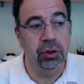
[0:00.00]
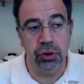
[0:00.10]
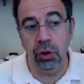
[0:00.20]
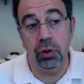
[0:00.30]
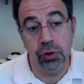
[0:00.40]

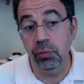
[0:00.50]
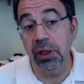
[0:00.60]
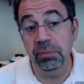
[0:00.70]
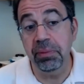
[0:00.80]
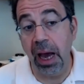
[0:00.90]
So
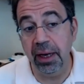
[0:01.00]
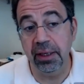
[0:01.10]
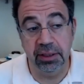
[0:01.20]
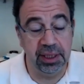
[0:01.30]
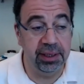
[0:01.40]
what
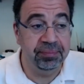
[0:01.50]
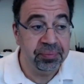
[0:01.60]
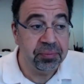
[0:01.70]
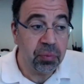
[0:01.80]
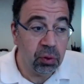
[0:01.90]
matters then?
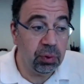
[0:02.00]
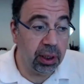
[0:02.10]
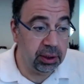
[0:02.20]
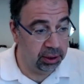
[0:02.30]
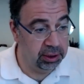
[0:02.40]

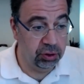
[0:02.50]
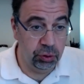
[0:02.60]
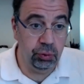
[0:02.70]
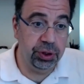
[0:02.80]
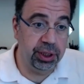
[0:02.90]
Well,
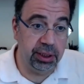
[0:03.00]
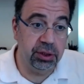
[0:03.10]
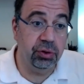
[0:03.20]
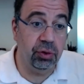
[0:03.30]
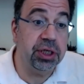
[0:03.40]
two things.
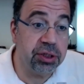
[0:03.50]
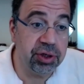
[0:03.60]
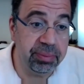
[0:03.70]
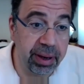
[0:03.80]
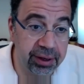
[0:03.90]
You know,
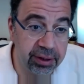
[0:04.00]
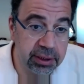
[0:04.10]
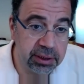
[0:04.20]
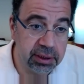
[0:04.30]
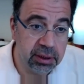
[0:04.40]
history matters.
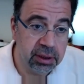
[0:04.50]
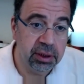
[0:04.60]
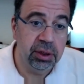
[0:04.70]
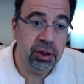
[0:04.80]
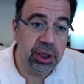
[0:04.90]

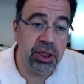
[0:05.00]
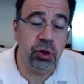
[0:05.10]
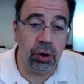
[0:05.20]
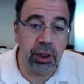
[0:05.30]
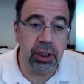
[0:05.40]

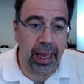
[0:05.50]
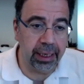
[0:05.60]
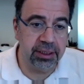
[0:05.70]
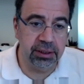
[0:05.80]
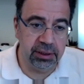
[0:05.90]
Historical
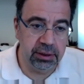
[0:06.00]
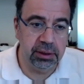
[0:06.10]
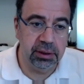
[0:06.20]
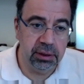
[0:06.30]
accidents,